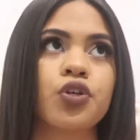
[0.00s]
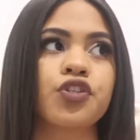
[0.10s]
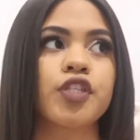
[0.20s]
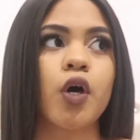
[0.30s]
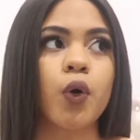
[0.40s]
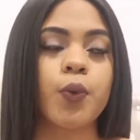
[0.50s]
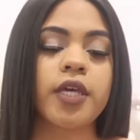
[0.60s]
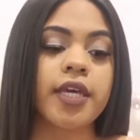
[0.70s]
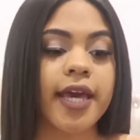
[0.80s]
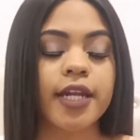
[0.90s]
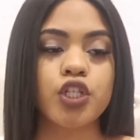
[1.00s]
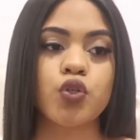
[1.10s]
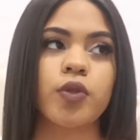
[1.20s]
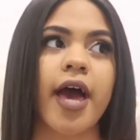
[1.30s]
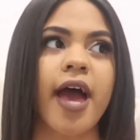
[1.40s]
So he had
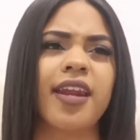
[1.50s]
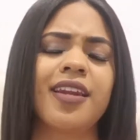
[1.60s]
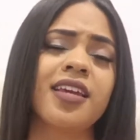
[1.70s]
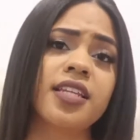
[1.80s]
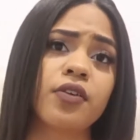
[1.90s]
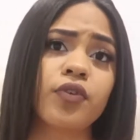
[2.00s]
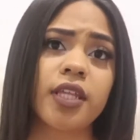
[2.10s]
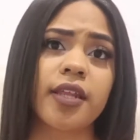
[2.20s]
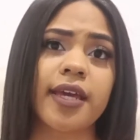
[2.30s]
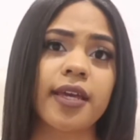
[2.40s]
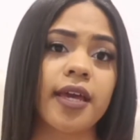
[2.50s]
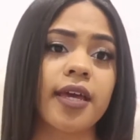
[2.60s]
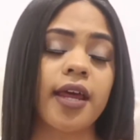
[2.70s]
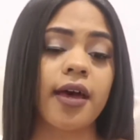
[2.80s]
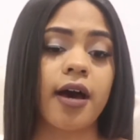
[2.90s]
to do that, and he didn't really like
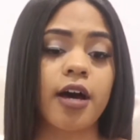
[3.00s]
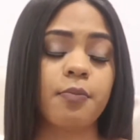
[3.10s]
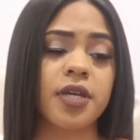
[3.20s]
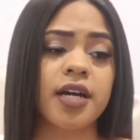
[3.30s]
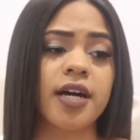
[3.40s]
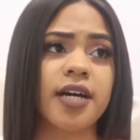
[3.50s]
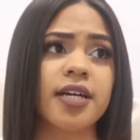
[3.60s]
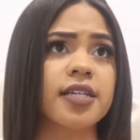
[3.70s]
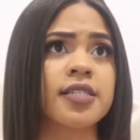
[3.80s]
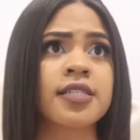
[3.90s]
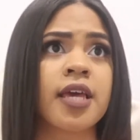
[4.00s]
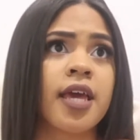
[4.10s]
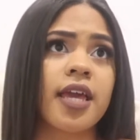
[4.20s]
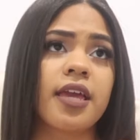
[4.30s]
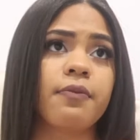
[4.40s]
it because
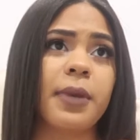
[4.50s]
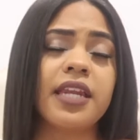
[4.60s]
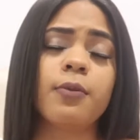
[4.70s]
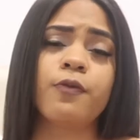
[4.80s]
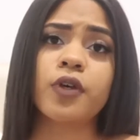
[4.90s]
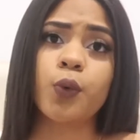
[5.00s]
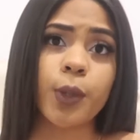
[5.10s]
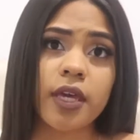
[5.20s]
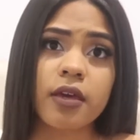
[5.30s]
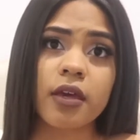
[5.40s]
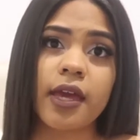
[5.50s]
it made him feel weak.